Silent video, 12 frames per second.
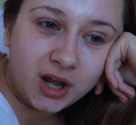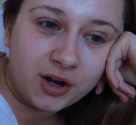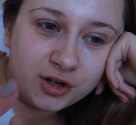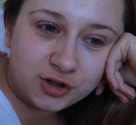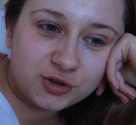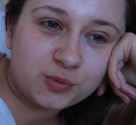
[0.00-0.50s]

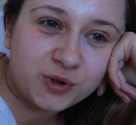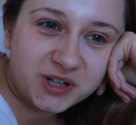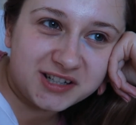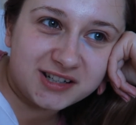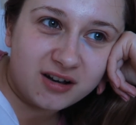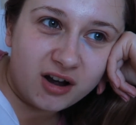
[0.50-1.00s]
I just
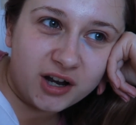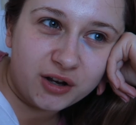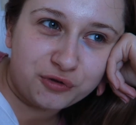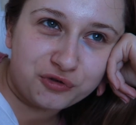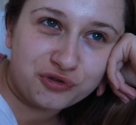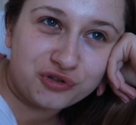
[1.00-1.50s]
wanted to kind
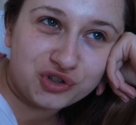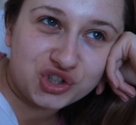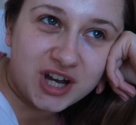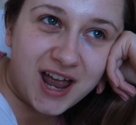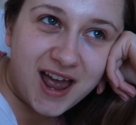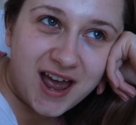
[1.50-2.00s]
of
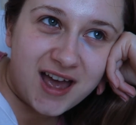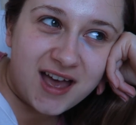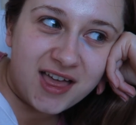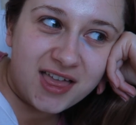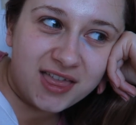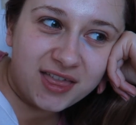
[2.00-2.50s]

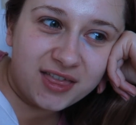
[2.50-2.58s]
share